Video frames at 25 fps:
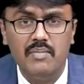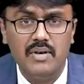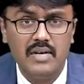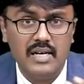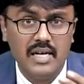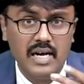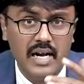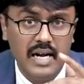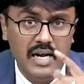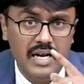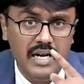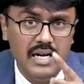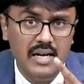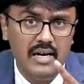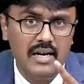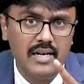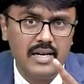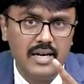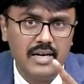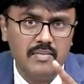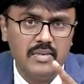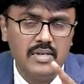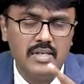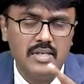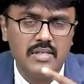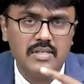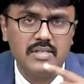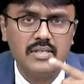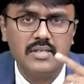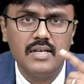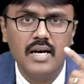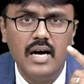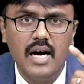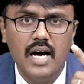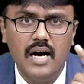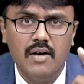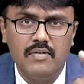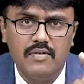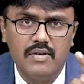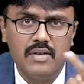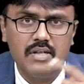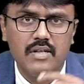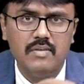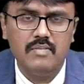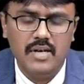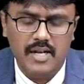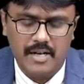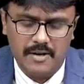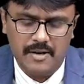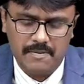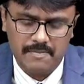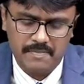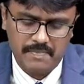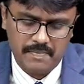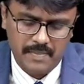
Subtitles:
but ideal time is after the meal.